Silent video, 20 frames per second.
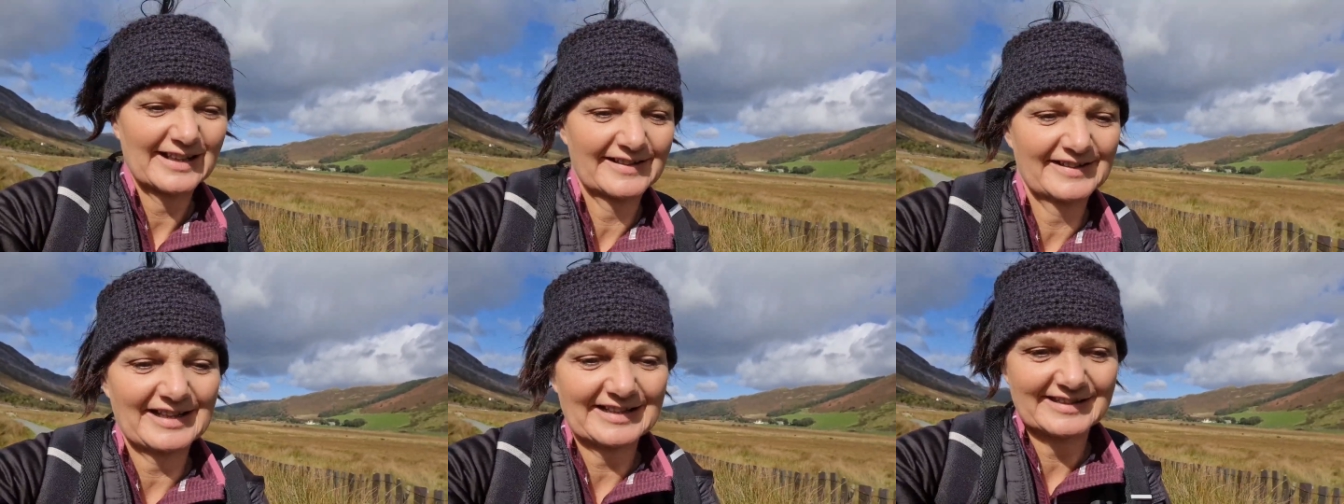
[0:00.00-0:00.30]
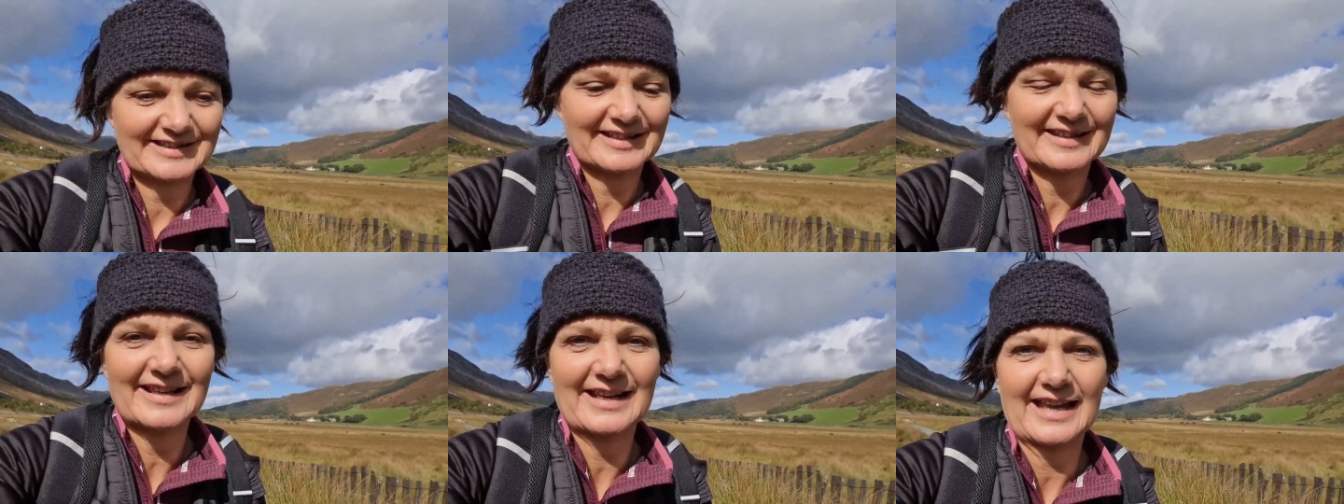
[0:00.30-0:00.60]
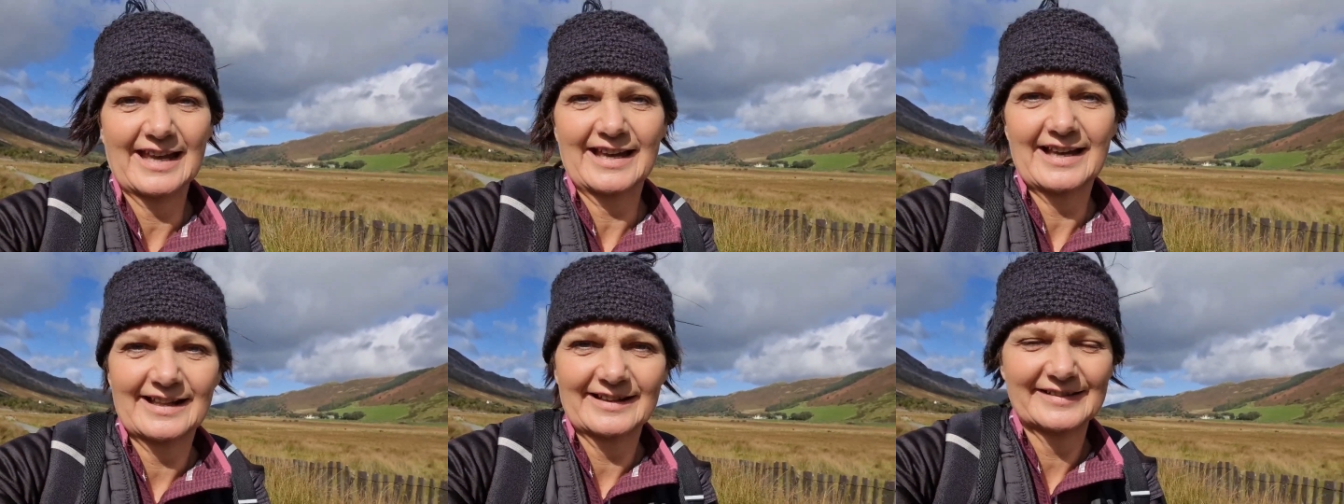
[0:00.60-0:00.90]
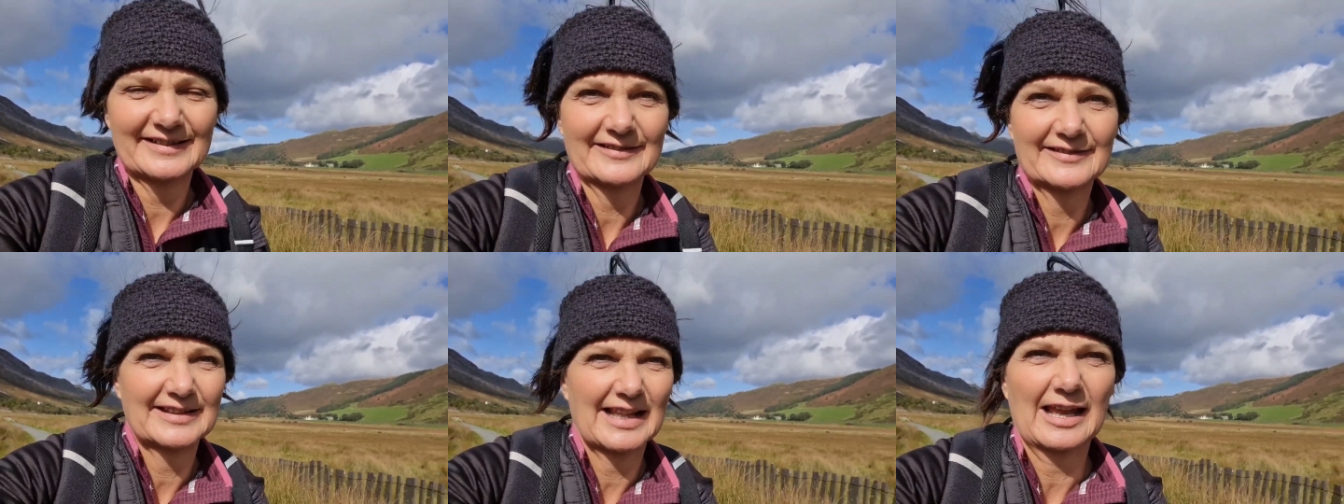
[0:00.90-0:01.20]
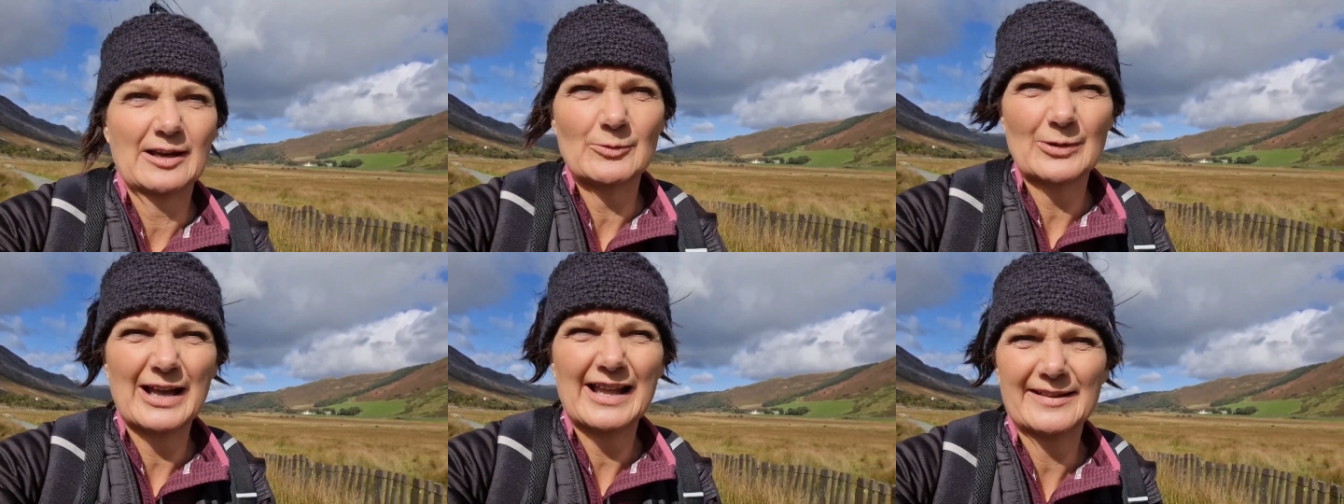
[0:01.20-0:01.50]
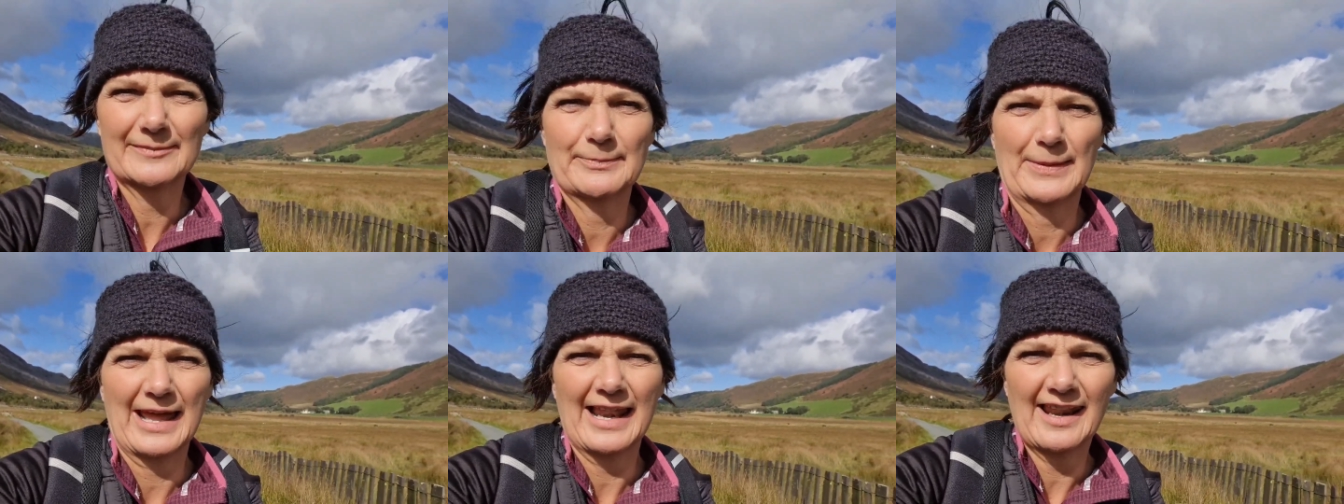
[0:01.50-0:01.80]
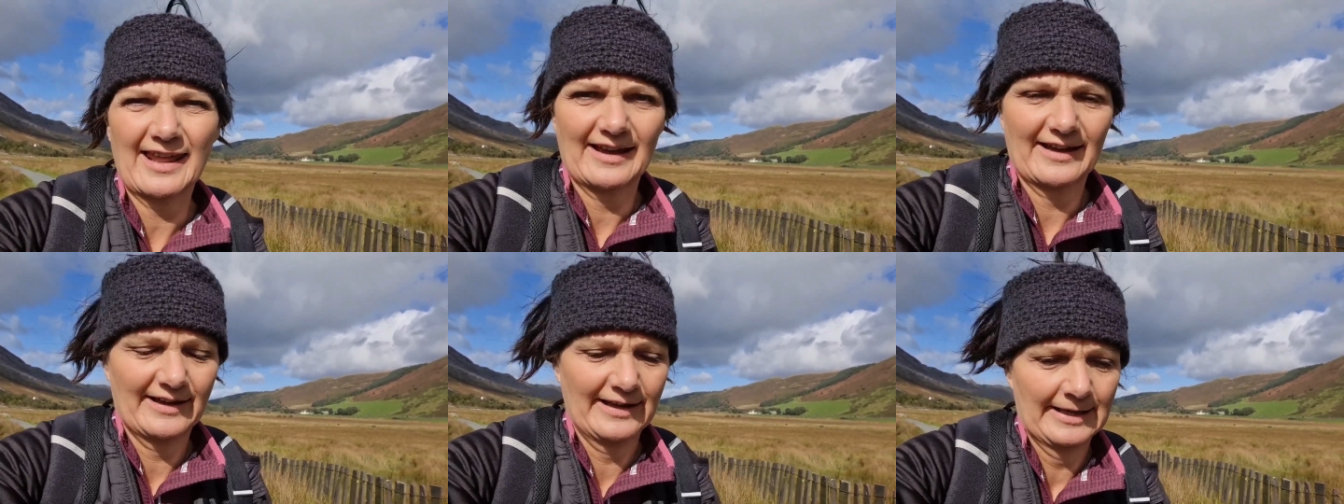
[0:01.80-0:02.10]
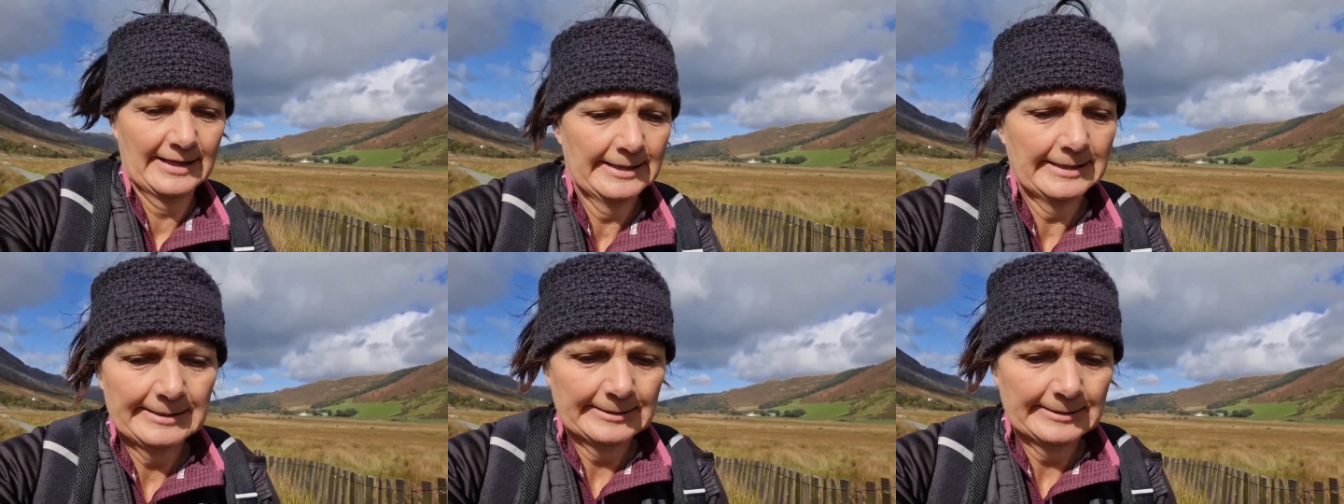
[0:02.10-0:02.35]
I said to the girls, I was like, where's Bella?